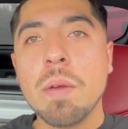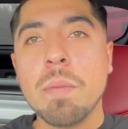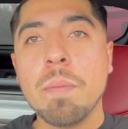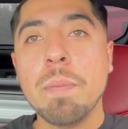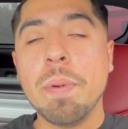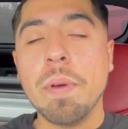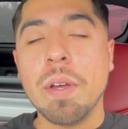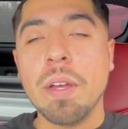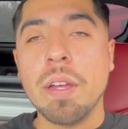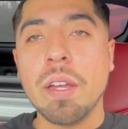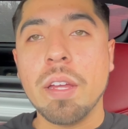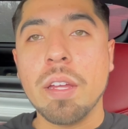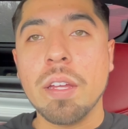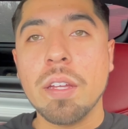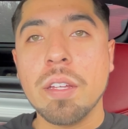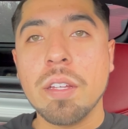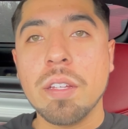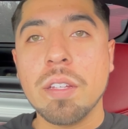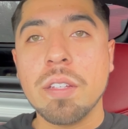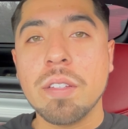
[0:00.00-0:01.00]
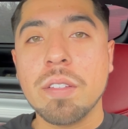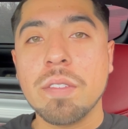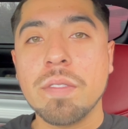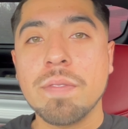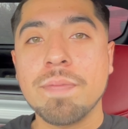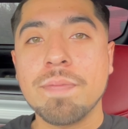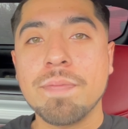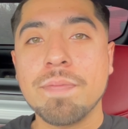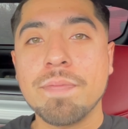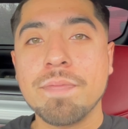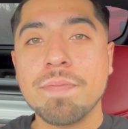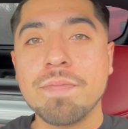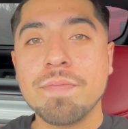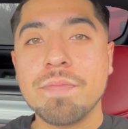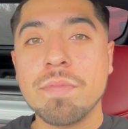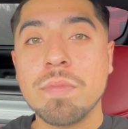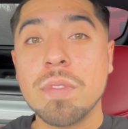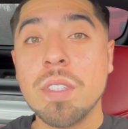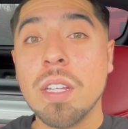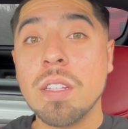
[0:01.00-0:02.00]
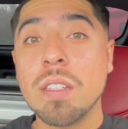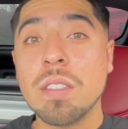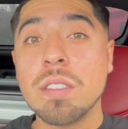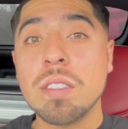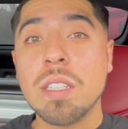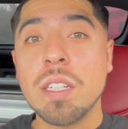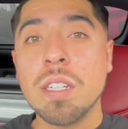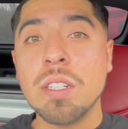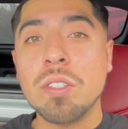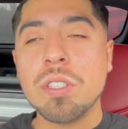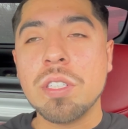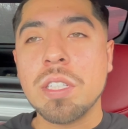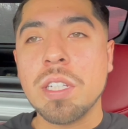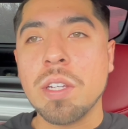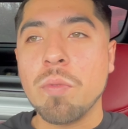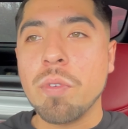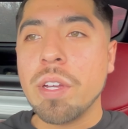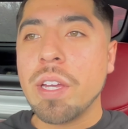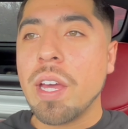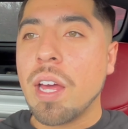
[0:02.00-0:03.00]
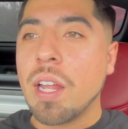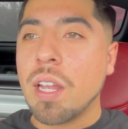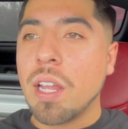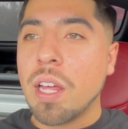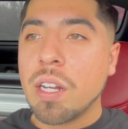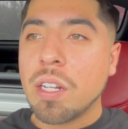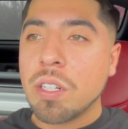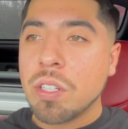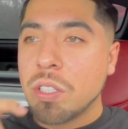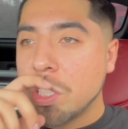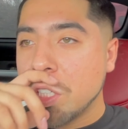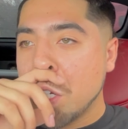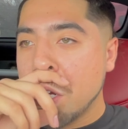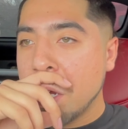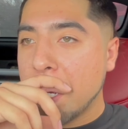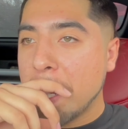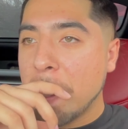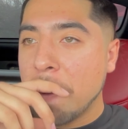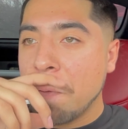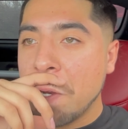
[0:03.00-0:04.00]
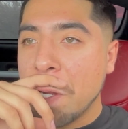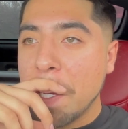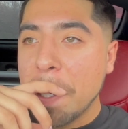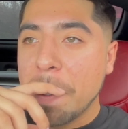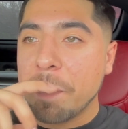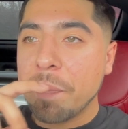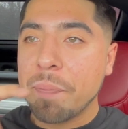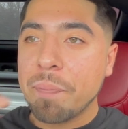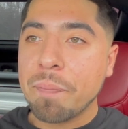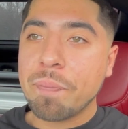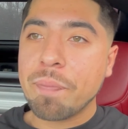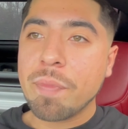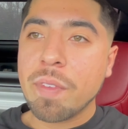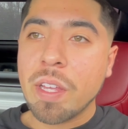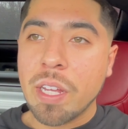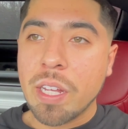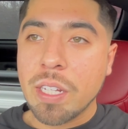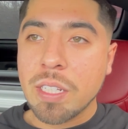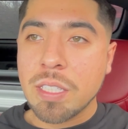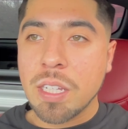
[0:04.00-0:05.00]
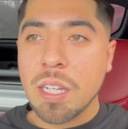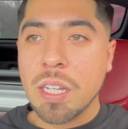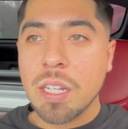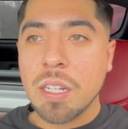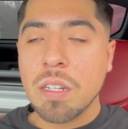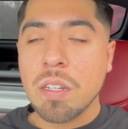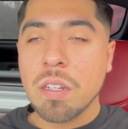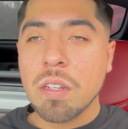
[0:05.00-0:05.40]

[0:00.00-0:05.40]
But it's interesting. We got a lot of shit coming up, like I said.